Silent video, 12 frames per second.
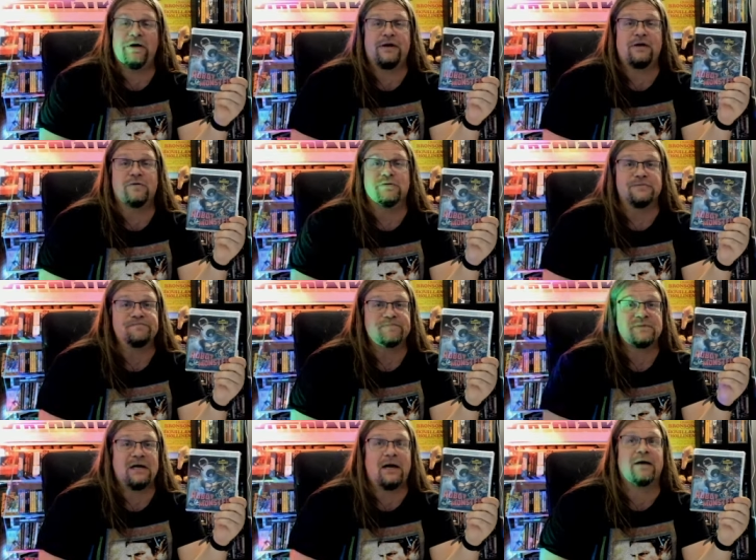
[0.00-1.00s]
good,
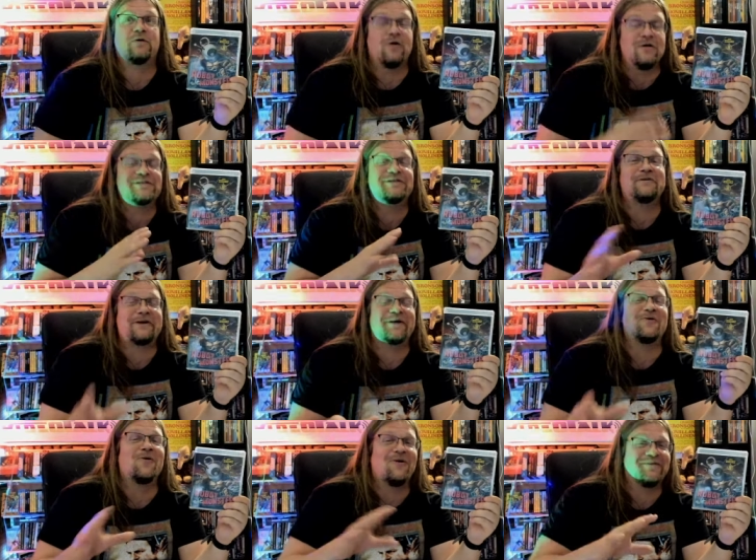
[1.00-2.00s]
considering
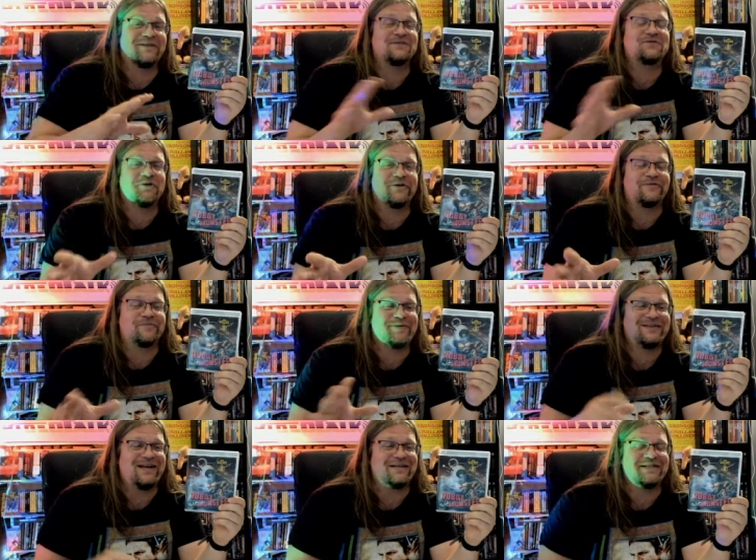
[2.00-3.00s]
all the
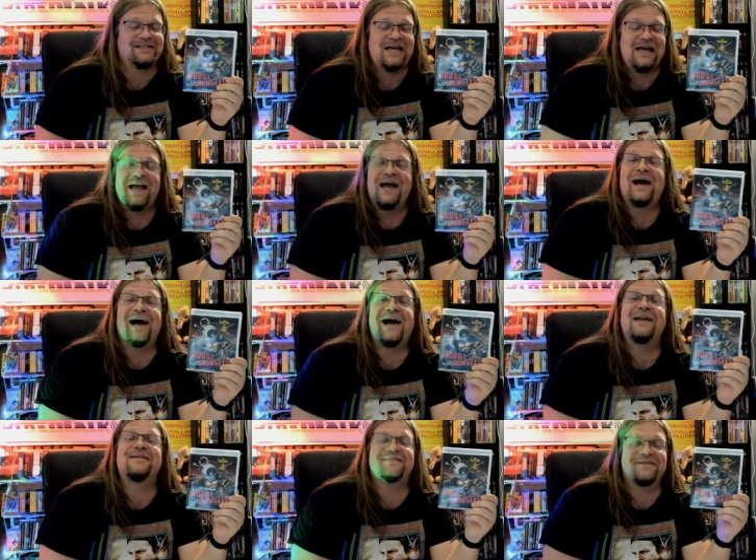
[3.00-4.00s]
circumstances.
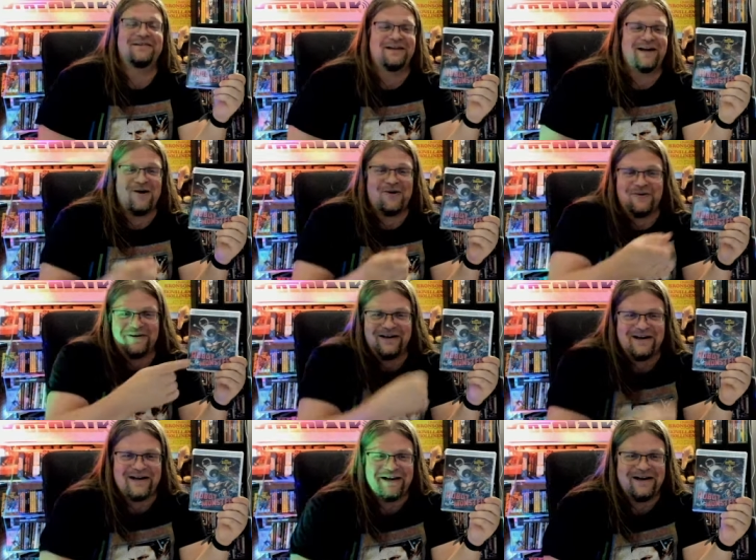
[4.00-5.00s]
And now
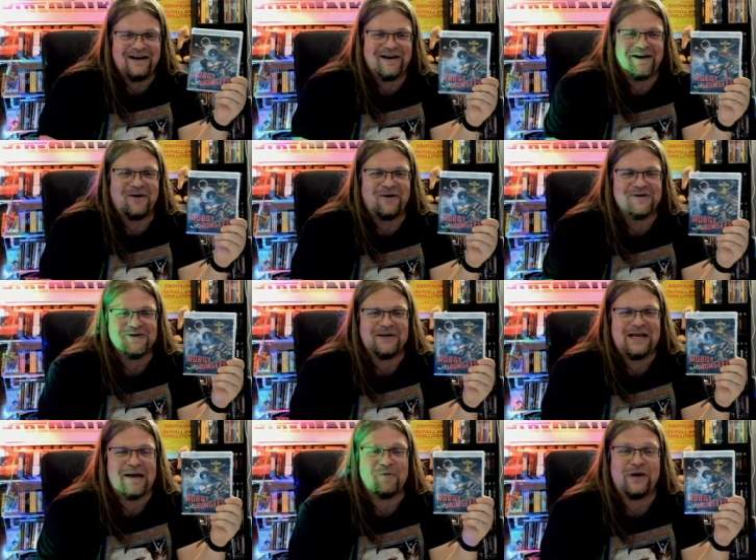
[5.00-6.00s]

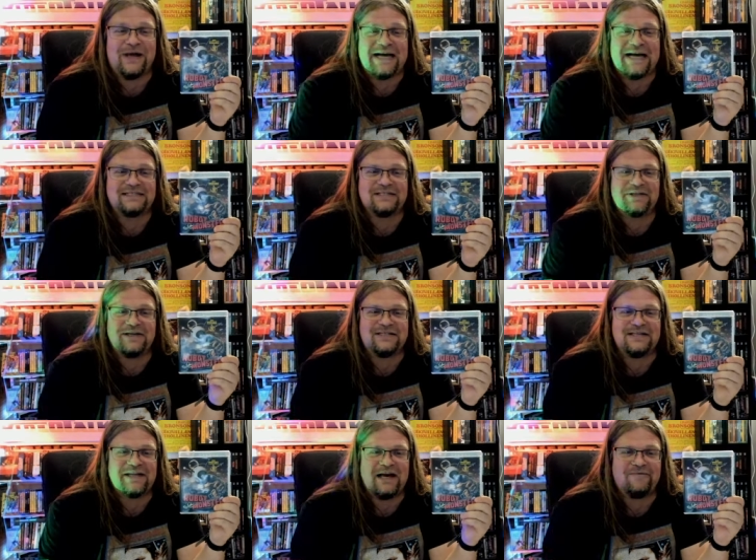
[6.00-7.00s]
Hosuli Hemuli asks, does
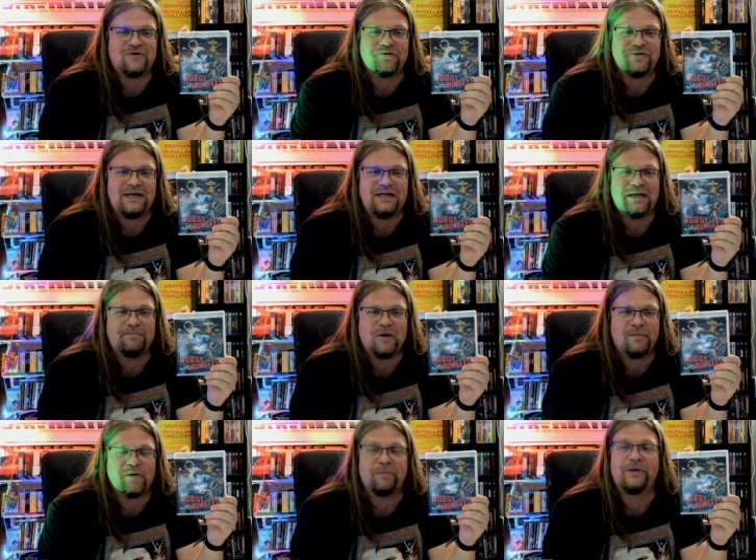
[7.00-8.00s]
it have 3D
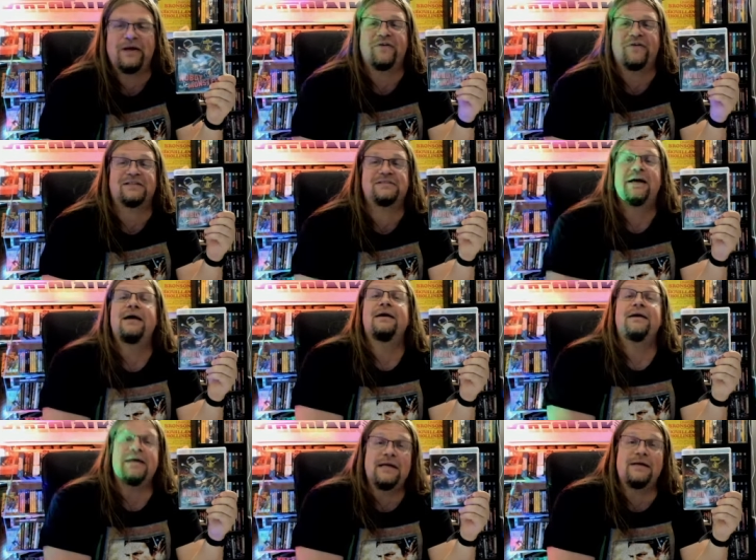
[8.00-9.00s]
pop-up effects?
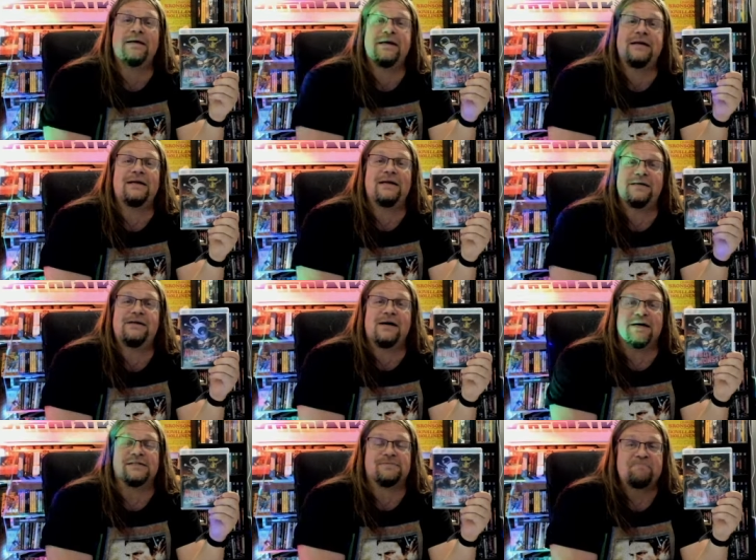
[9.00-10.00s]
Indeed it does.